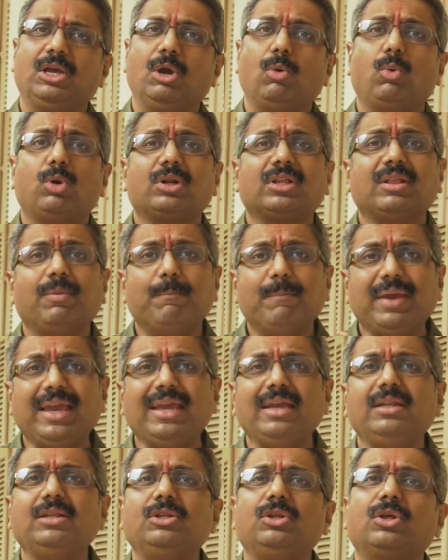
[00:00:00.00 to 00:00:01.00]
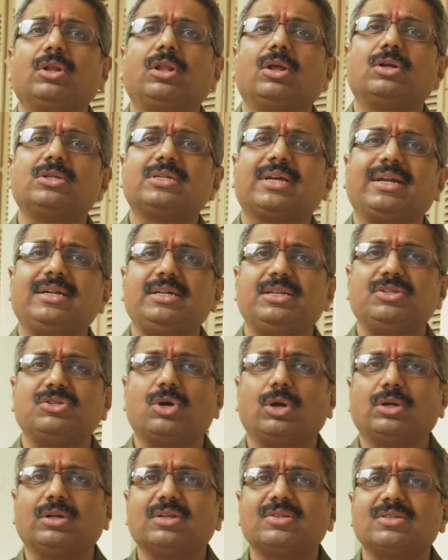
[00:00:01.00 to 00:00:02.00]
What are the main neurological
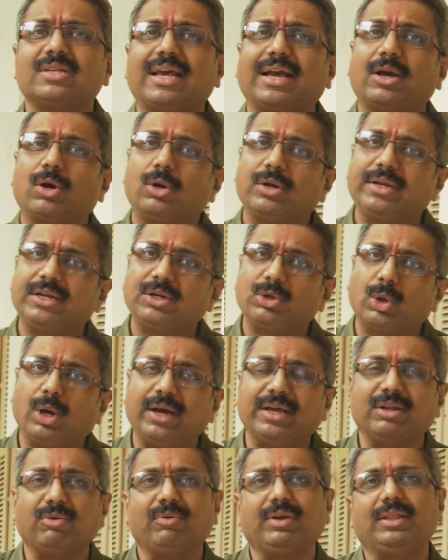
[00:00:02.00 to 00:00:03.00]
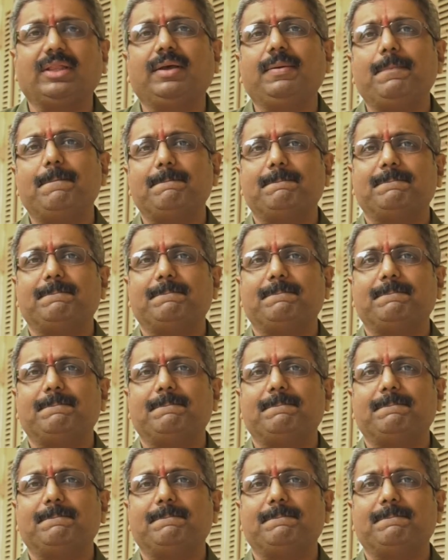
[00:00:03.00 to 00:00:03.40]
disorders according to Ayurveda?